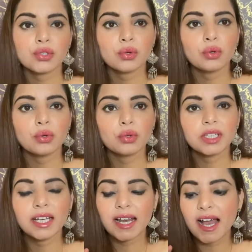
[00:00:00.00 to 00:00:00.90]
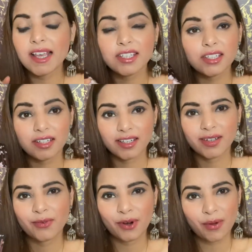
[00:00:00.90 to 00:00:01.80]
So the last
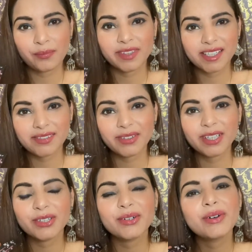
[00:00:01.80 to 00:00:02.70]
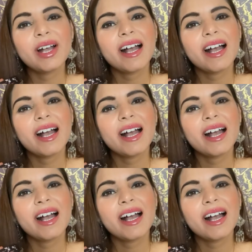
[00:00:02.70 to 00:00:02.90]
from this video